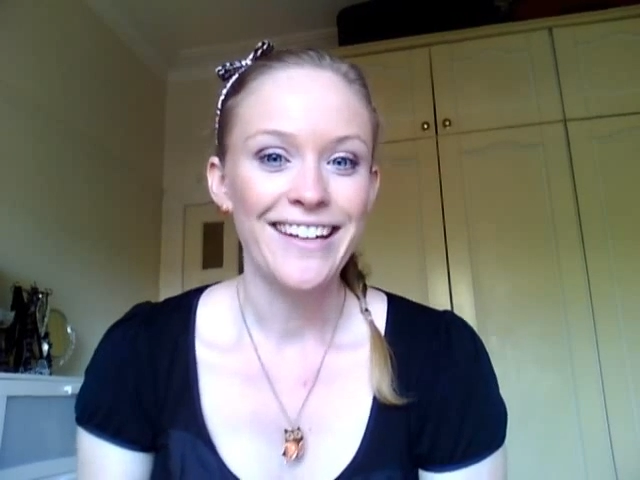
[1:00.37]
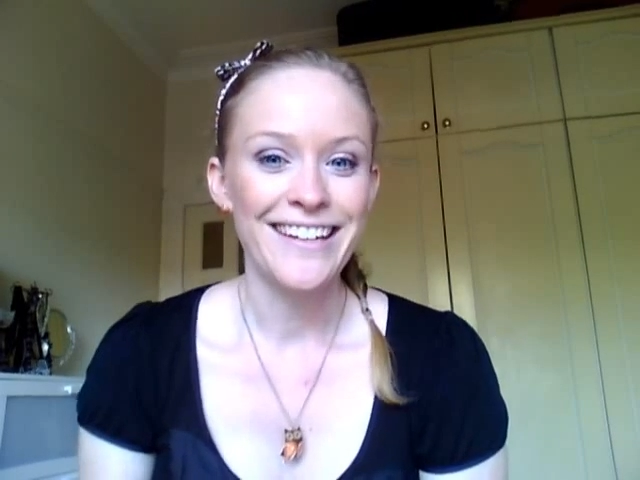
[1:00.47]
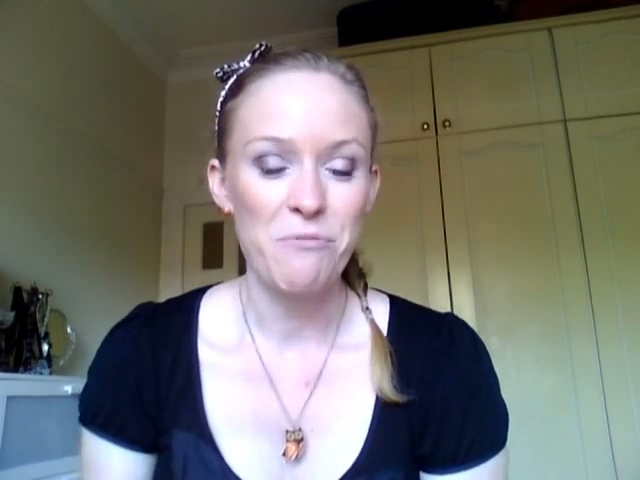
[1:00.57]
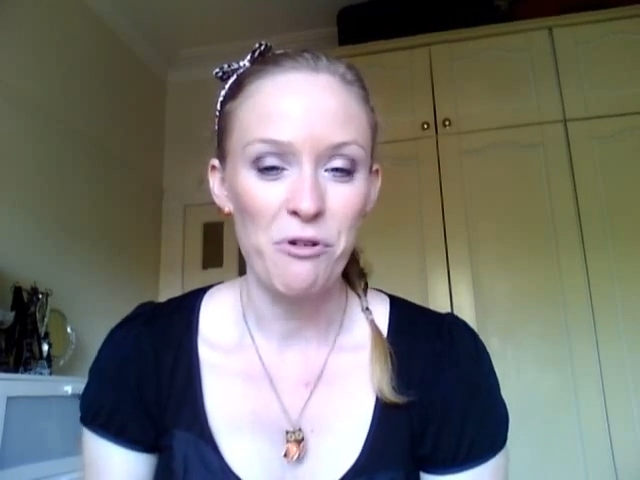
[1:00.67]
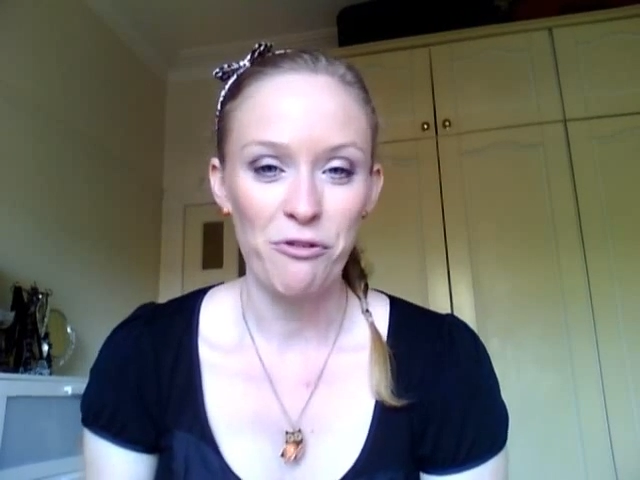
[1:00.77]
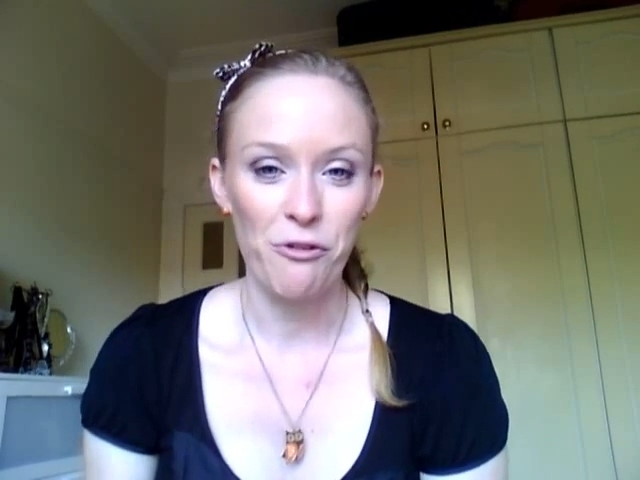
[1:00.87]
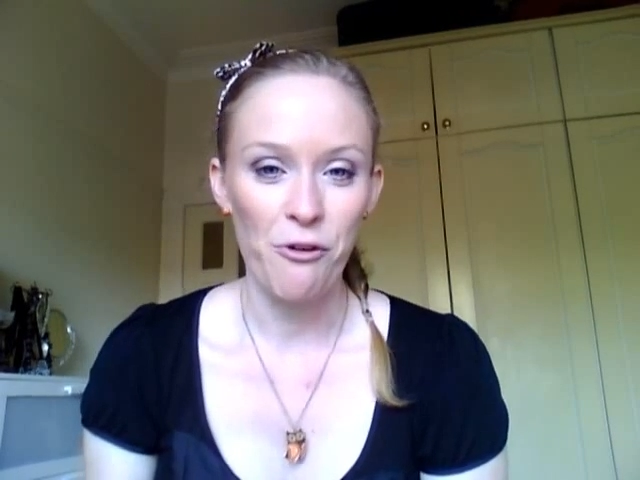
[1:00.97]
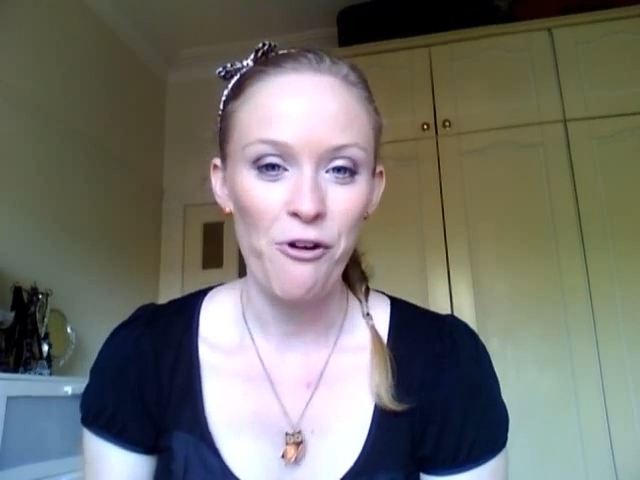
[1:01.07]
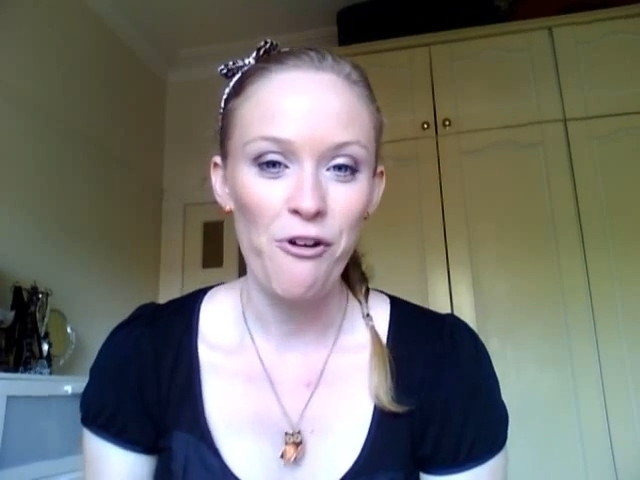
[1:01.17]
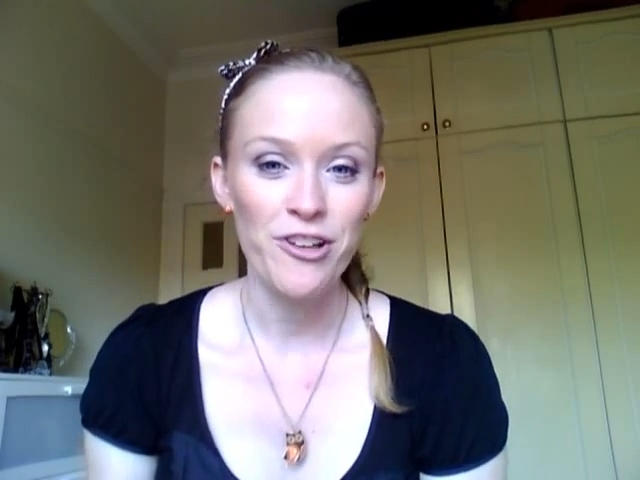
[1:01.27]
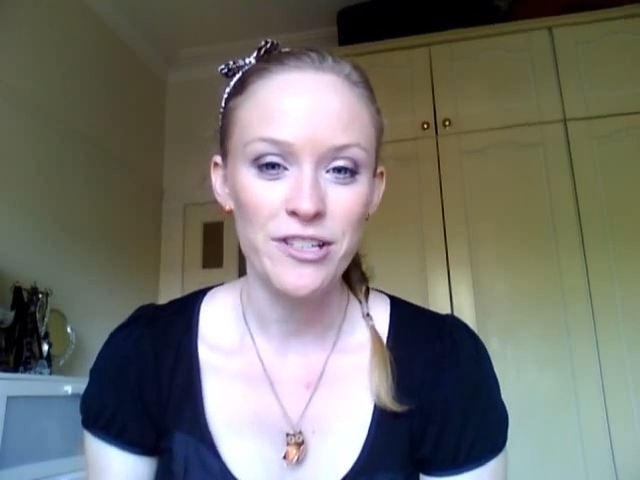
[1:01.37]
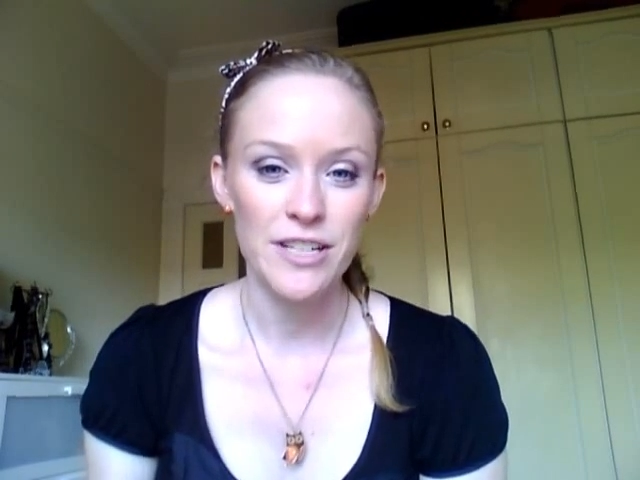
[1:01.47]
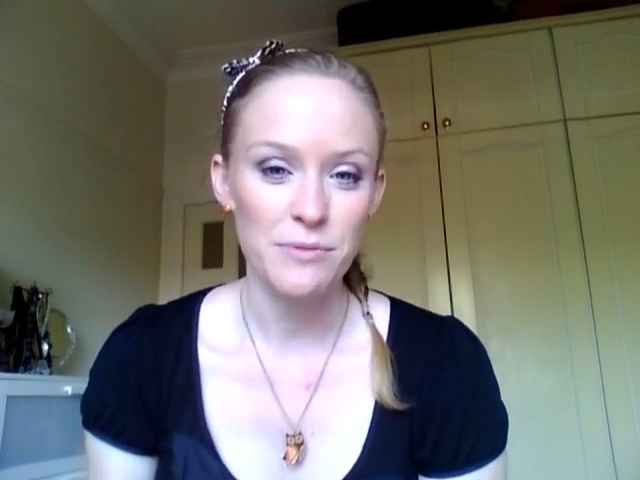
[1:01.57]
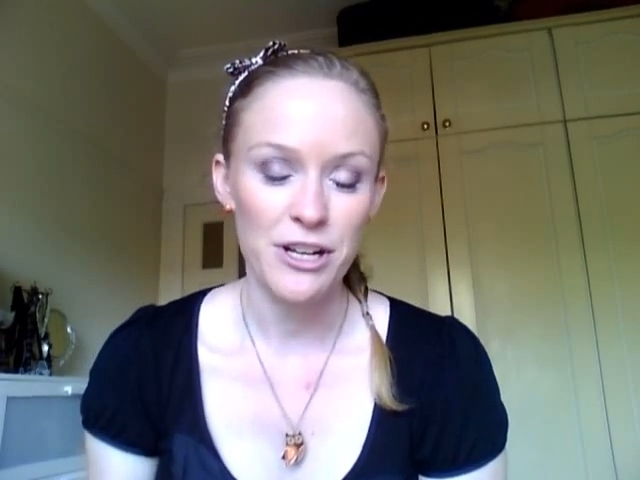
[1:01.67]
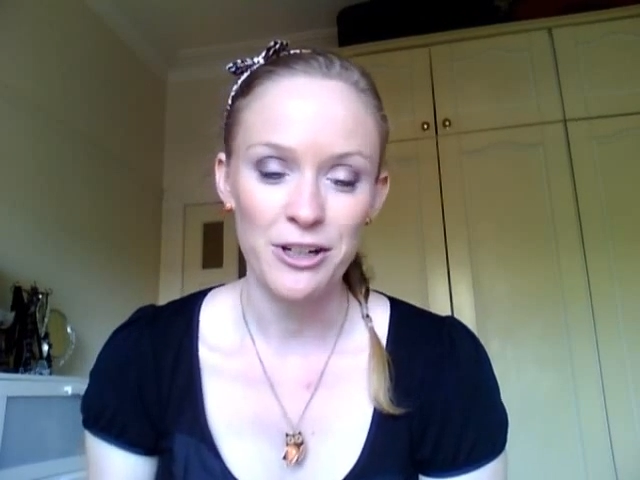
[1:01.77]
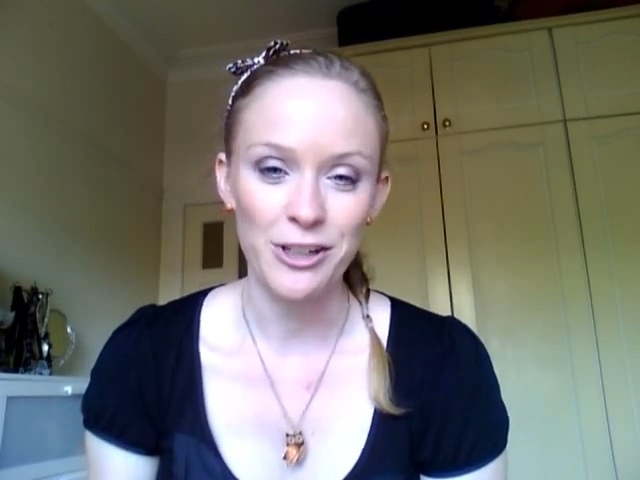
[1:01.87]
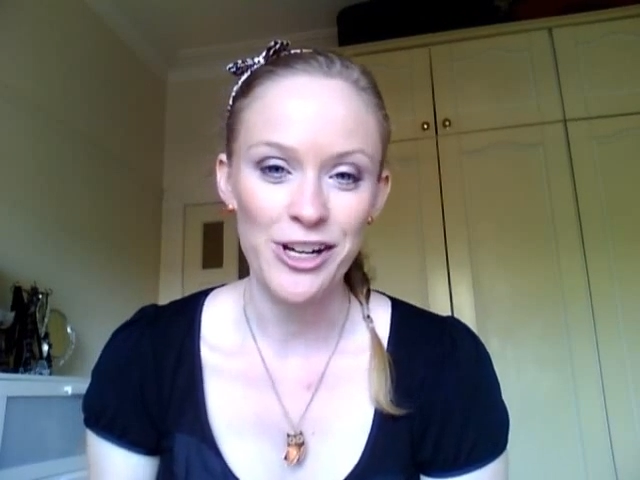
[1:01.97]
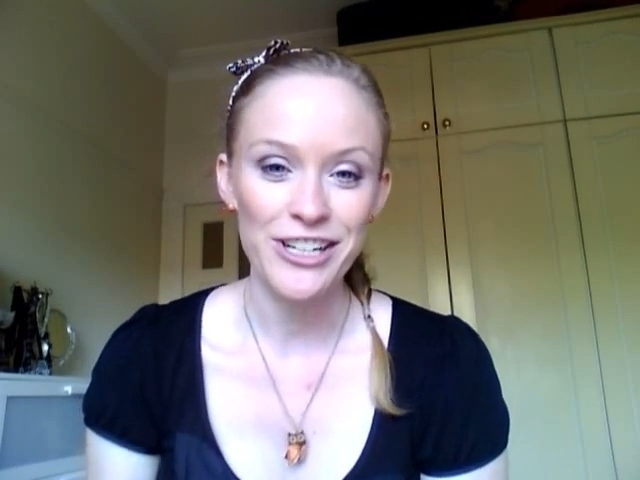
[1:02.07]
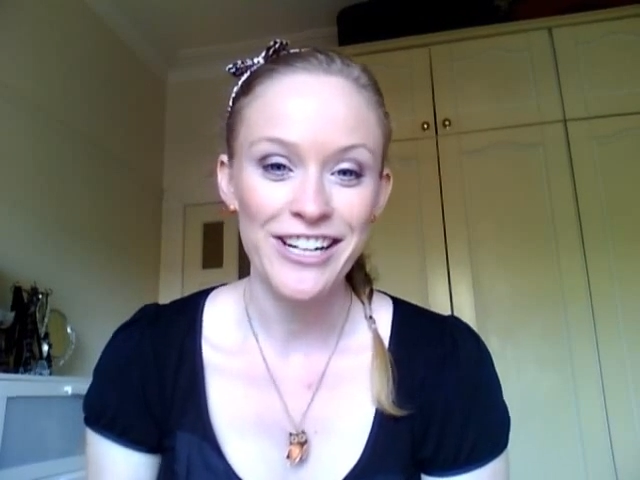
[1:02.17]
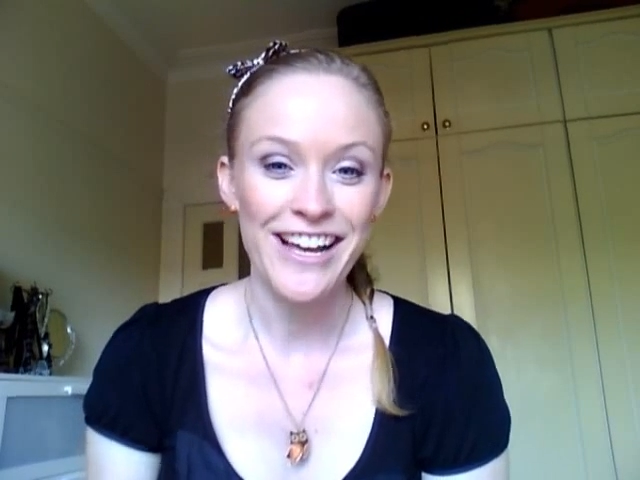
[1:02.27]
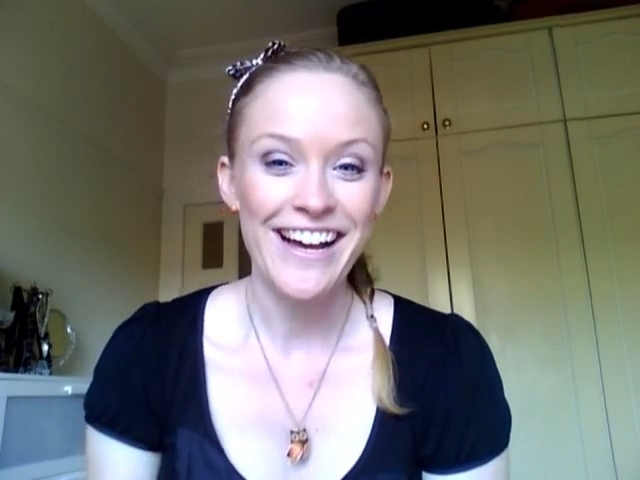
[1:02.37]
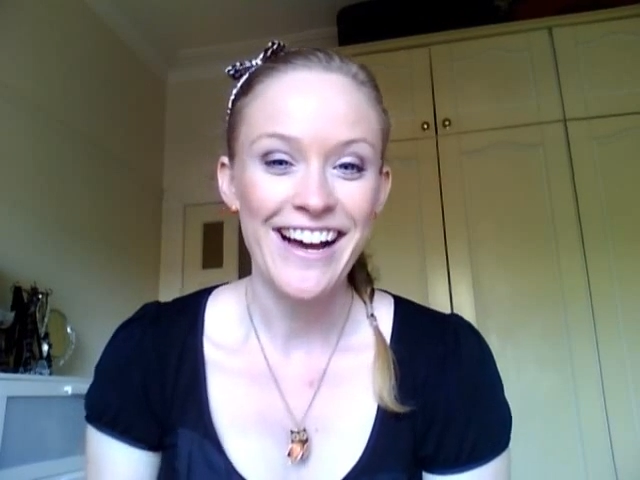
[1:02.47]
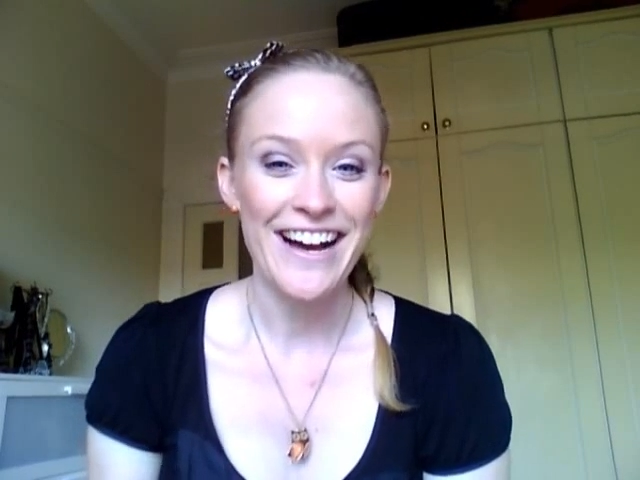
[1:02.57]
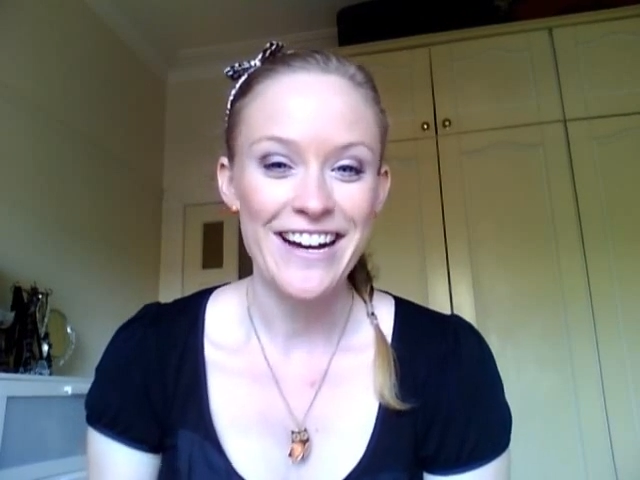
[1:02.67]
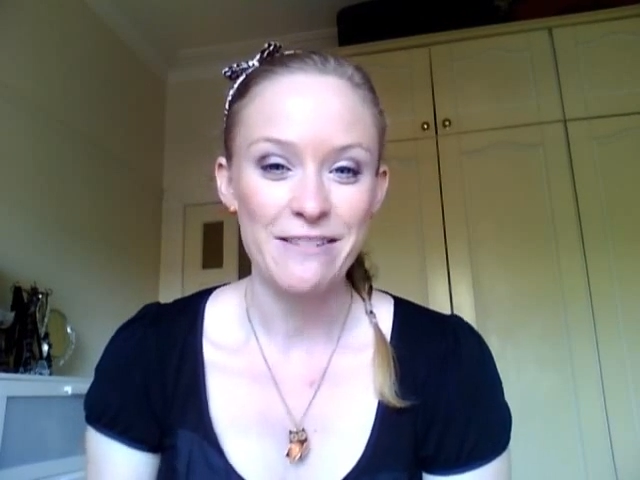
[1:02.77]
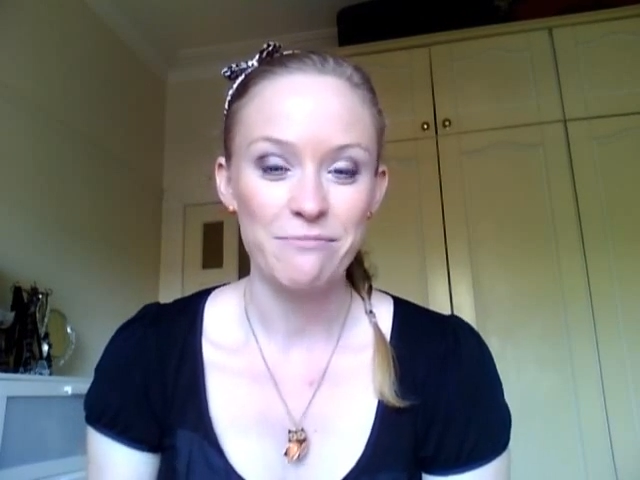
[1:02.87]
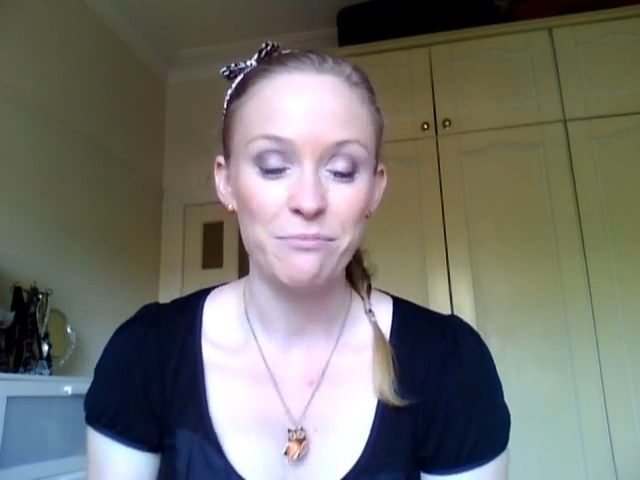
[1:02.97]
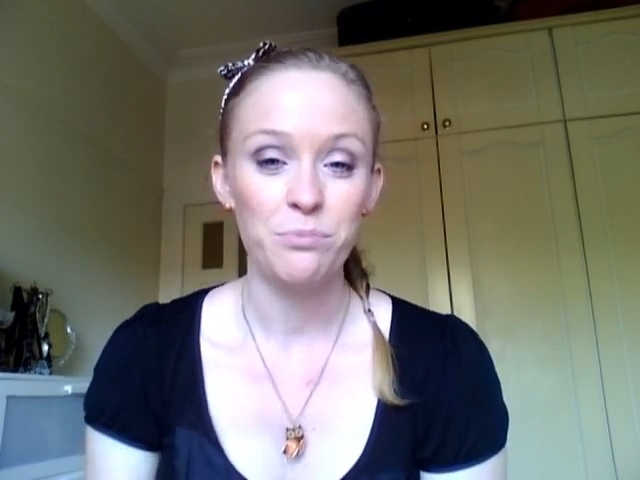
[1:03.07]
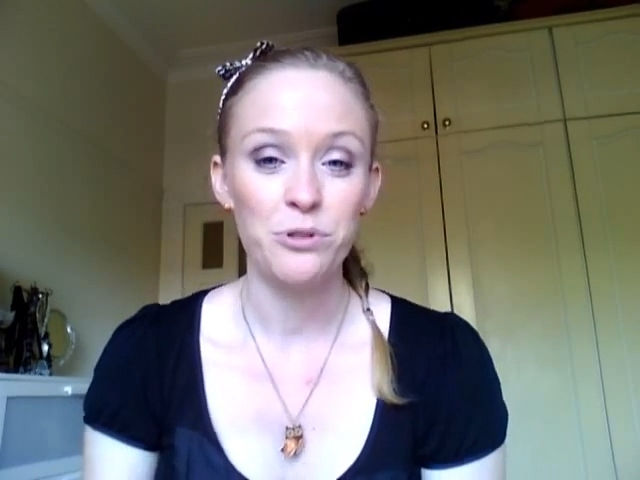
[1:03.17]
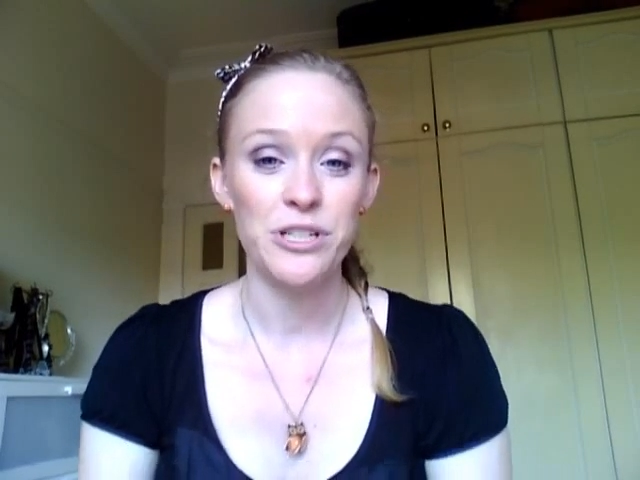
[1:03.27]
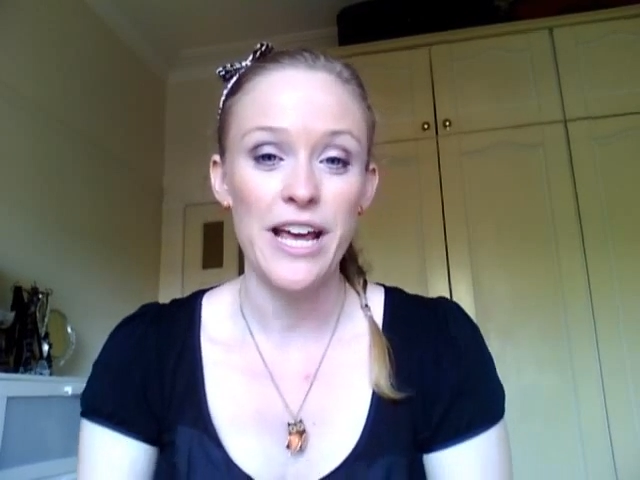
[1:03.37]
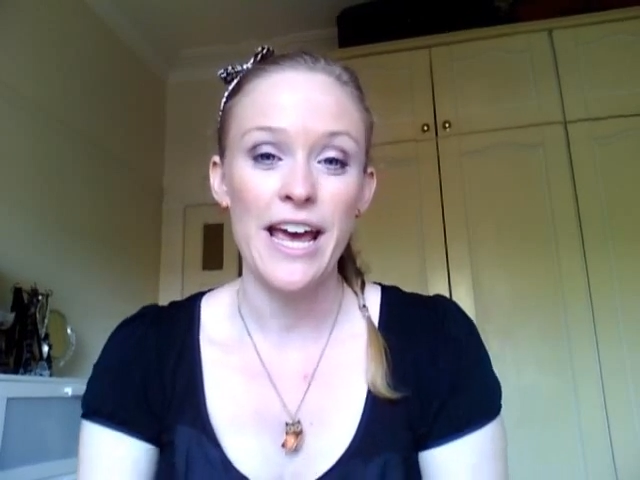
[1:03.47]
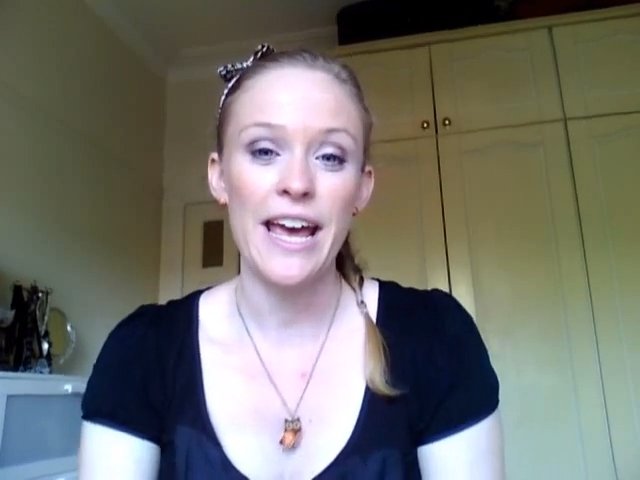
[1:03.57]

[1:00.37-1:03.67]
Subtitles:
Number four, seems like a lot, put